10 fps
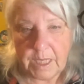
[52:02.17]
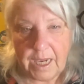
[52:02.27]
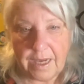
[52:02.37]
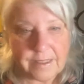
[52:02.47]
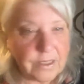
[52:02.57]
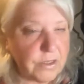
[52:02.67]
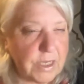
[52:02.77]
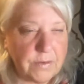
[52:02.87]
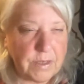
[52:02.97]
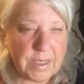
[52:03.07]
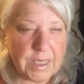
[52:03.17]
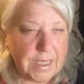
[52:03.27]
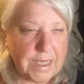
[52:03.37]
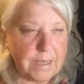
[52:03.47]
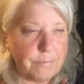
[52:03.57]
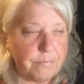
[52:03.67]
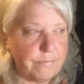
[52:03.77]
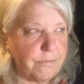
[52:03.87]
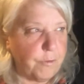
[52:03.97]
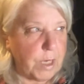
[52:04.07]
still keep
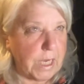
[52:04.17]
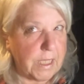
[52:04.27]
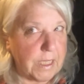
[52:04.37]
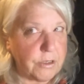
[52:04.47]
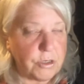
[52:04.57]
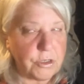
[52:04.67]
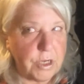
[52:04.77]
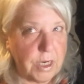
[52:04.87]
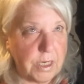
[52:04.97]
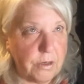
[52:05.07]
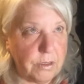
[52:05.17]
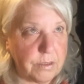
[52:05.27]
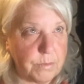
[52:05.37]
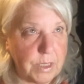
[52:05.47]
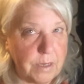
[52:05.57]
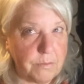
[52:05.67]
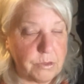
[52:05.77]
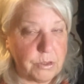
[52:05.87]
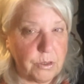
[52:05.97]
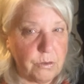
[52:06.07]
forgetting that she's not here sometimes. You
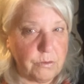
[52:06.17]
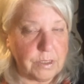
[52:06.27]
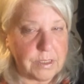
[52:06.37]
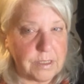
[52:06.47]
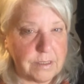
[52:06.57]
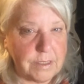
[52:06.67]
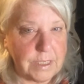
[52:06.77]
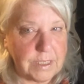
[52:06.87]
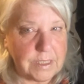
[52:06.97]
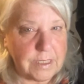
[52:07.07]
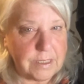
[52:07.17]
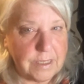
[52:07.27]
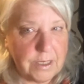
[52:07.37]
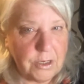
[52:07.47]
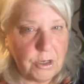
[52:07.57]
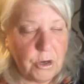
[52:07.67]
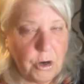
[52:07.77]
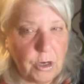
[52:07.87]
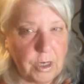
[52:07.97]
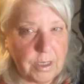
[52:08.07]
know, it's
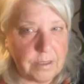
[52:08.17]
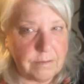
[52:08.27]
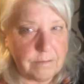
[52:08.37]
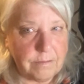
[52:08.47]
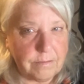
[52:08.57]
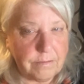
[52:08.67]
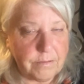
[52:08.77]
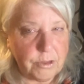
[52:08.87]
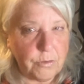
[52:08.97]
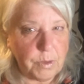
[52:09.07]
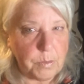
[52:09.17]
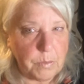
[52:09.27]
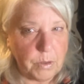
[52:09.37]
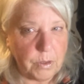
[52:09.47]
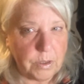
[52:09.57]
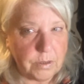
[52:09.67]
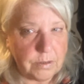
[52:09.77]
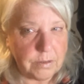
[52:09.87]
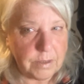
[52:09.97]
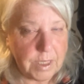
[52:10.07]
hard to remember
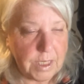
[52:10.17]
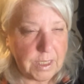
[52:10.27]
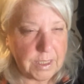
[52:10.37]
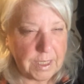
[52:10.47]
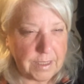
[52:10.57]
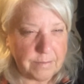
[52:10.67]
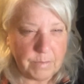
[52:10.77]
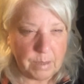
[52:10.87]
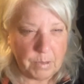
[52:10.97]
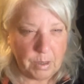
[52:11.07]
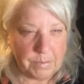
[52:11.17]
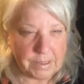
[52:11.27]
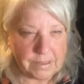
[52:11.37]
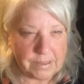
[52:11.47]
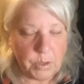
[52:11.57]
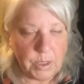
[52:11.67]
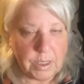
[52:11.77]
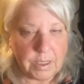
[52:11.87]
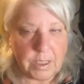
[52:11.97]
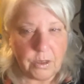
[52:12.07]
that my mom is gone. But you
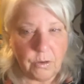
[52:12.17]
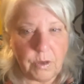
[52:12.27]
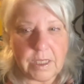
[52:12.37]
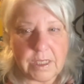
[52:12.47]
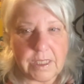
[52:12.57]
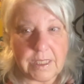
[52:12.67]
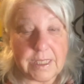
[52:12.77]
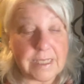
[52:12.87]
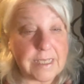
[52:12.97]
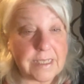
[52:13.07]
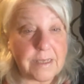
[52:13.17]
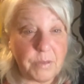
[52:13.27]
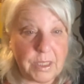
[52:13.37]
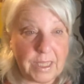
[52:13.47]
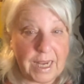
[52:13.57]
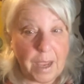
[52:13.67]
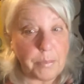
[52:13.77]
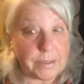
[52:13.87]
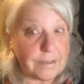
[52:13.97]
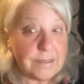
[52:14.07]
know, this is something that
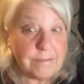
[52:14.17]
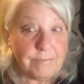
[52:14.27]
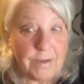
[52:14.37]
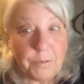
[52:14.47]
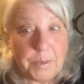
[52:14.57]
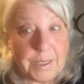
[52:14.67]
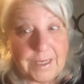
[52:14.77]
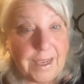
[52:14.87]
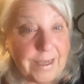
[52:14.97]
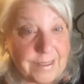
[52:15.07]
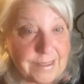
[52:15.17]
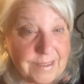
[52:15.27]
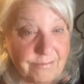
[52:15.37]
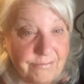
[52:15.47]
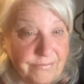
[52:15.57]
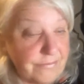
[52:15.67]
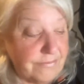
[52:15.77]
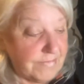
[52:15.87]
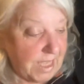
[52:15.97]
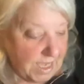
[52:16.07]
happens. Everybody dies,
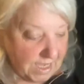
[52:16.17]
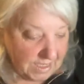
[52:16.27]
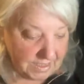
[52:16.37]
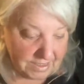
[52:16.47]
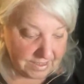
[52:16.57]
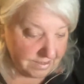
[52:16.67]
and